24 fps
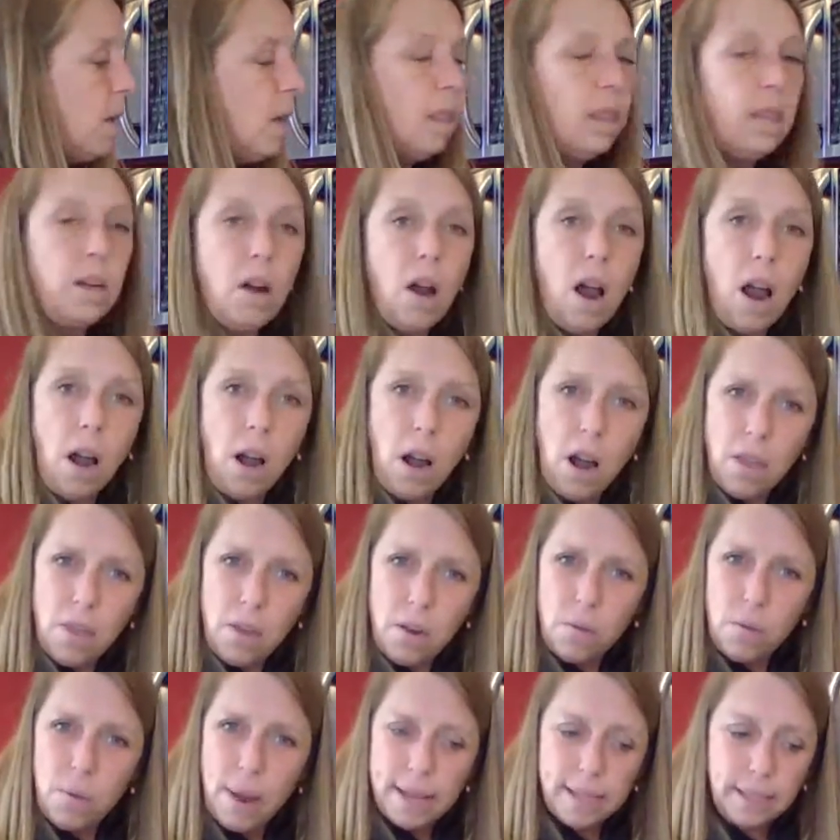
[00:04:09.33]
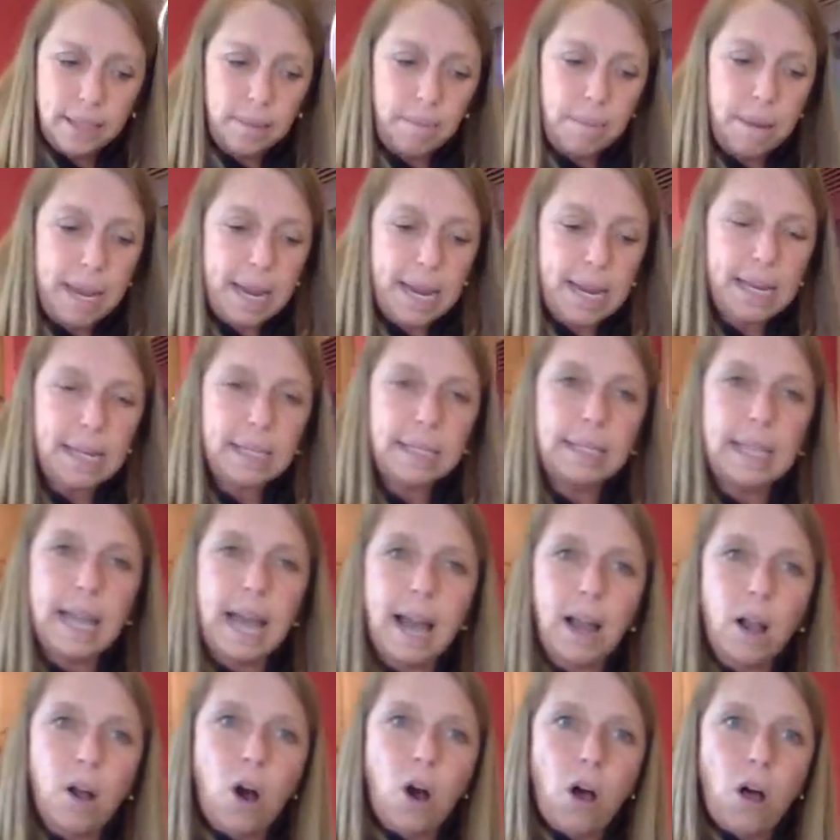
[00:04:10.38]
There are other recipes
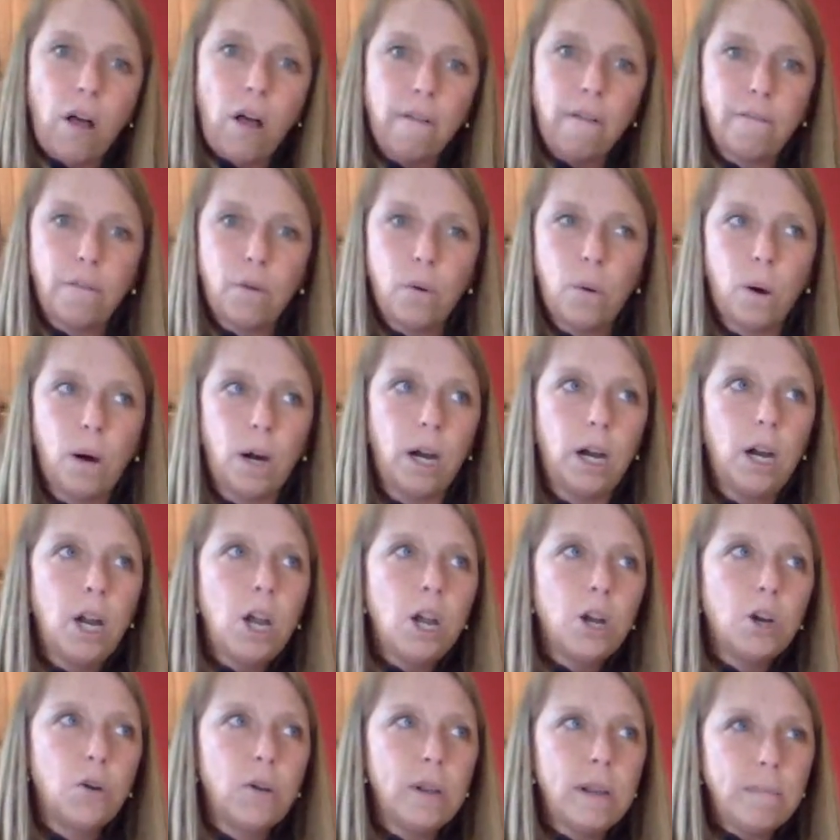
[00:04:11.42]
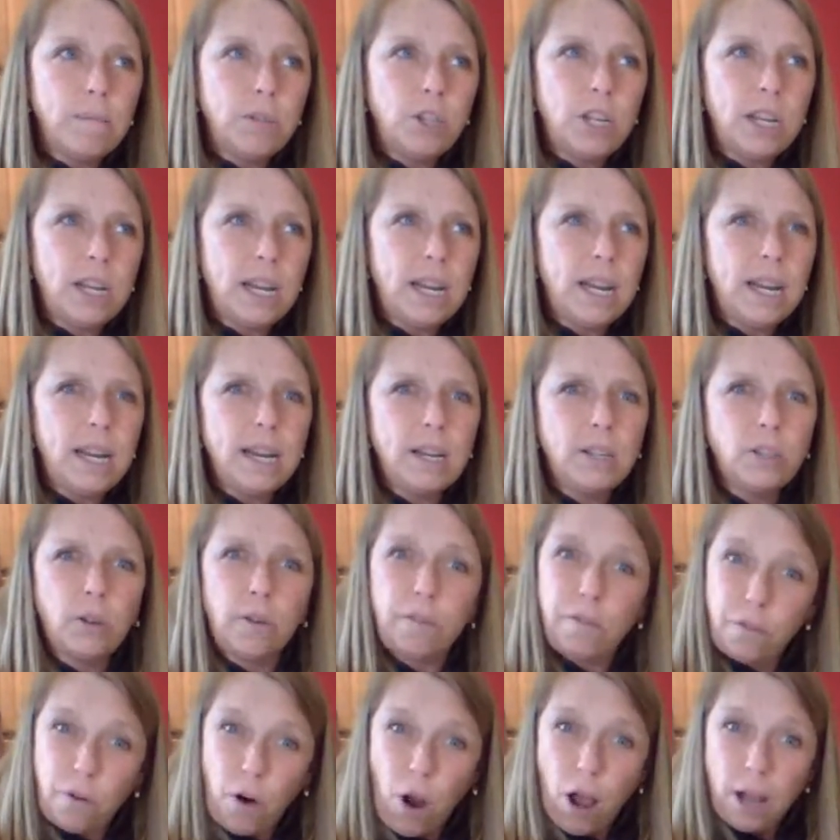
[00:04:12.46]
that call for cream cheese or
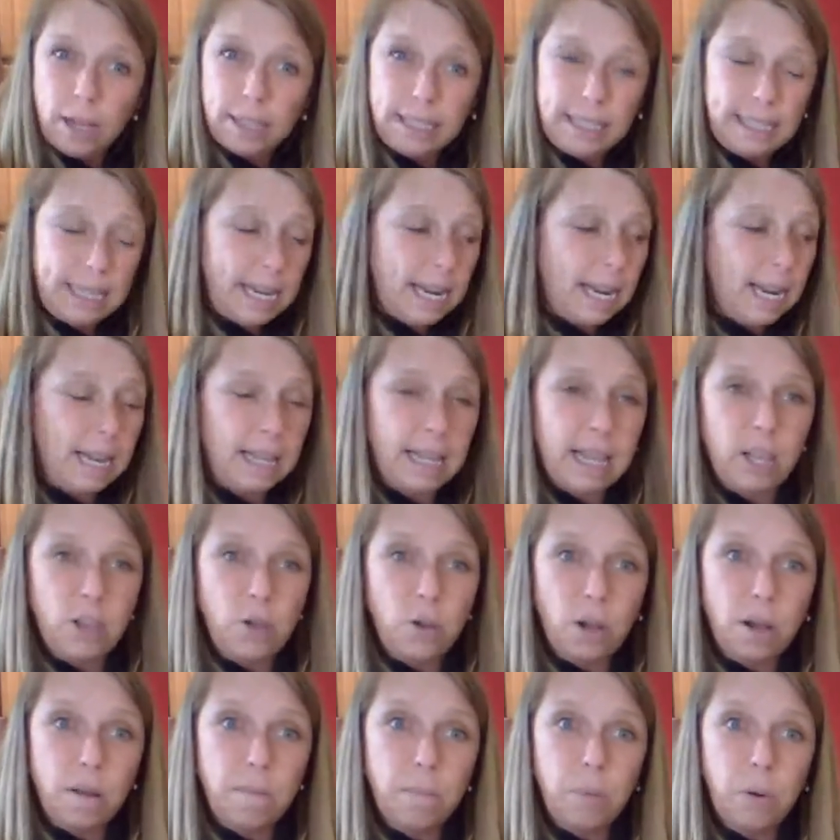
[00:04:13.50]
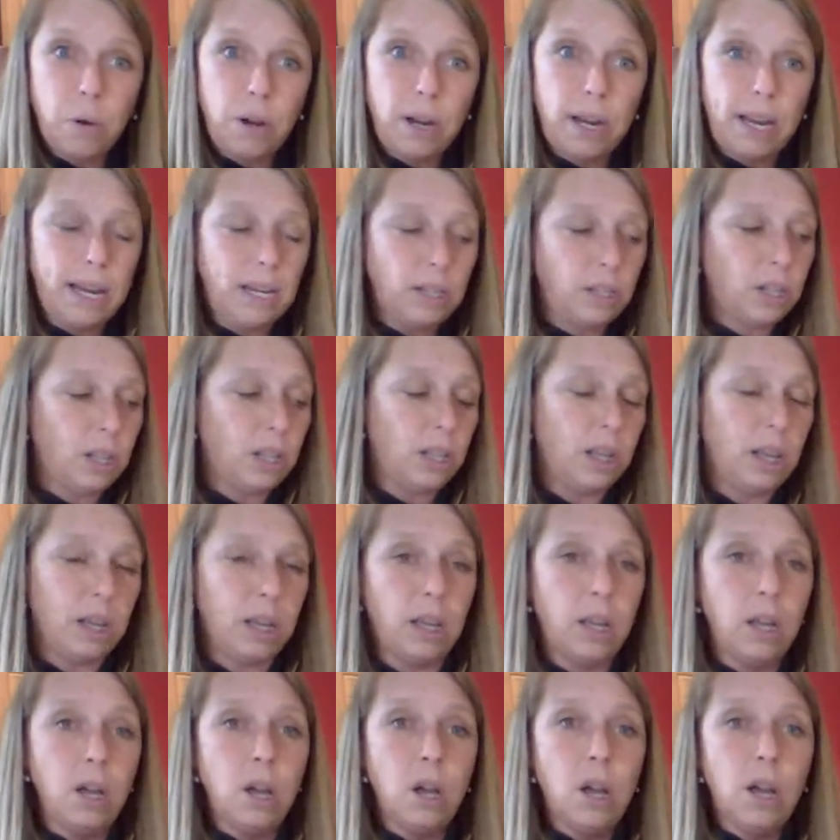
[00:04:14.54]
frosting that you can put into
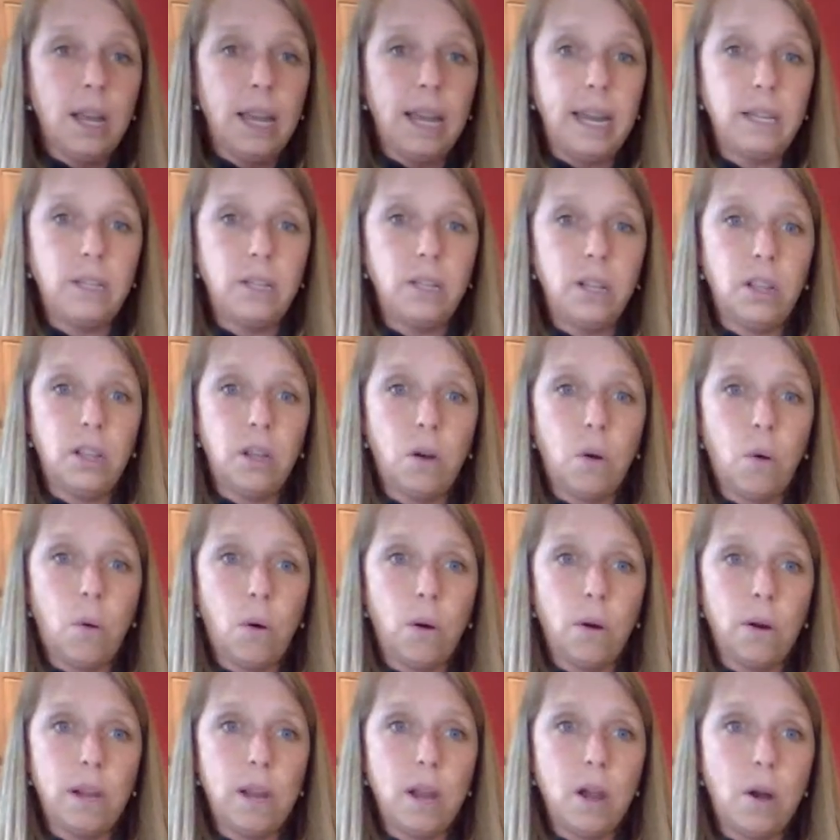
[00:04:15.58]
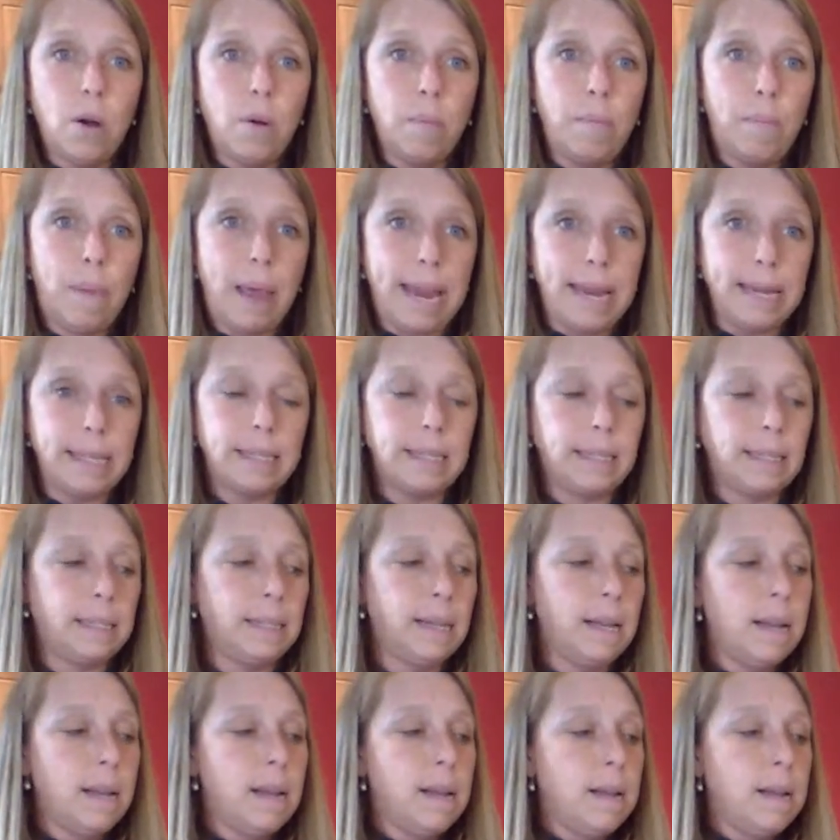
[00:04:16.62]
the Oreo base.